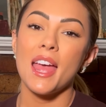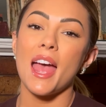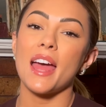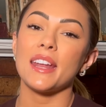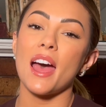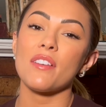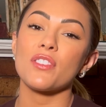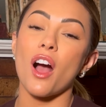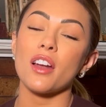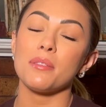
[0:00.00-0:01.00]
and have
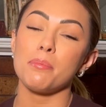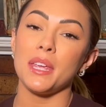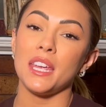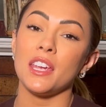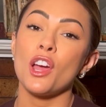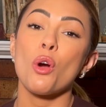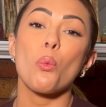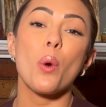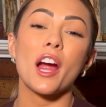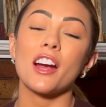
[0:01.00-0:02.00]
gotten me
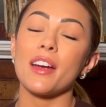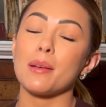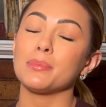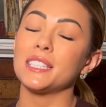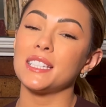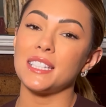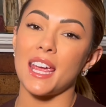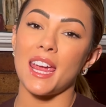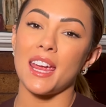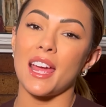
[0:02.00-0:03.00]
where I am today,